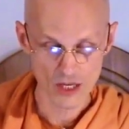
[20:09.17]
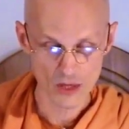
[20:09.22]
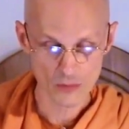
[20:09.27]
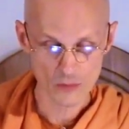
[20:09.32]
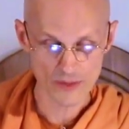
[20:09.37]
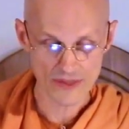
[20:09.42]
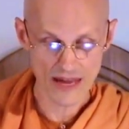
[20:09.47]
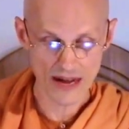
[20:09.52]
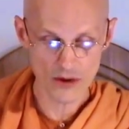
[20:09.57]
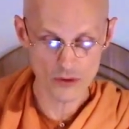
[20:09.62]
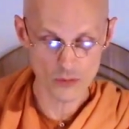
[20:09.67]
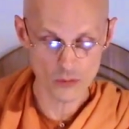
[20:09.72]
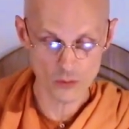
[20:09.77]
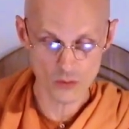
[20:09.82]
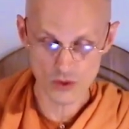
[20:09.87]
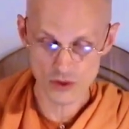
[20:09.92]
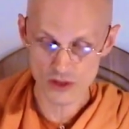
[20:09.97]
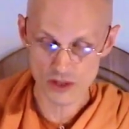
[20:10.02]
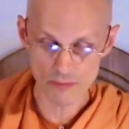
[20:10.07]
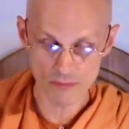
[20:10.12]
Without
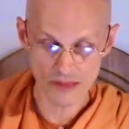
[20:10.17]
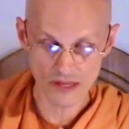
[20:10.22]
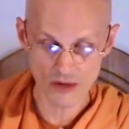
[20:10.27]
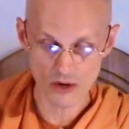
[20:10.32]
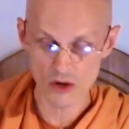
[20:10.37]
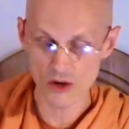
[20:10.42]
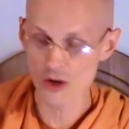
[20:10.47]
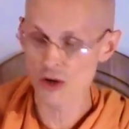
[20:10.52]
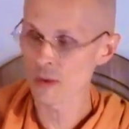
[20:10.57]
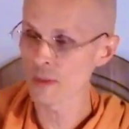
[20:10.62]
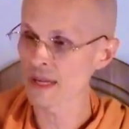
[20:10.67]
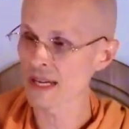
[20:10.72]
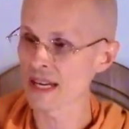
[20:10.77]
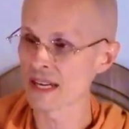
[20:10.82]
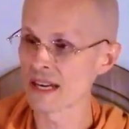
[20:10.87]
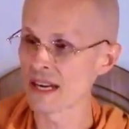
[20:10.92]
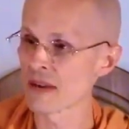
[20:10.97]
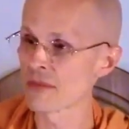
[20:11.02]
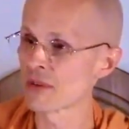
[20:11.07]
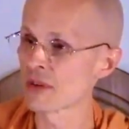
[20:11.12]
worshipping her, we
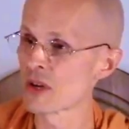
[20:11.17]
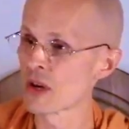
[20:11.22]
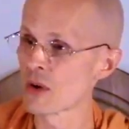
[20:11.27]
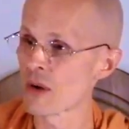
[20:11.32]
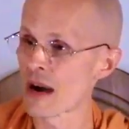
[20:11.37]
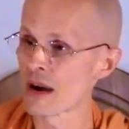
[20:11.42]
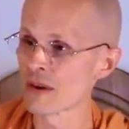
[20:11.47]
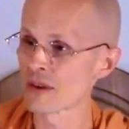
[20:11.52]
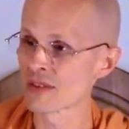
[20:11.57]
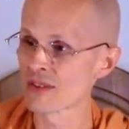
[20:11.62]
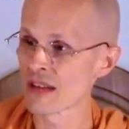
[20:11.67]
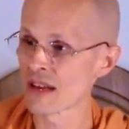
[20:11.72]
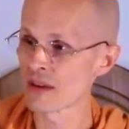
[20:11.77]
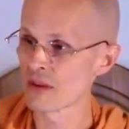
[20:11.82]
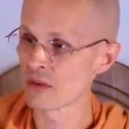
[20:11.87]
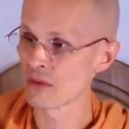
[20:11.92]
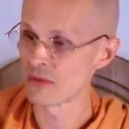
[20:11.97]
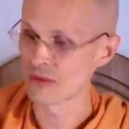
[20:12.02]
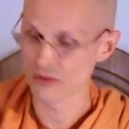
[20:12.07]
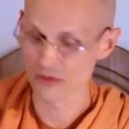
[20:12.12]
can never know
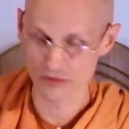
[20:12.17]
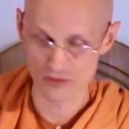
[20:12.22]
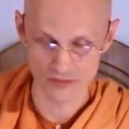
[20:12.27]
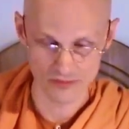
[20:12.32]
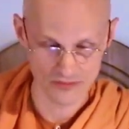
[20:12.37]
ourselves.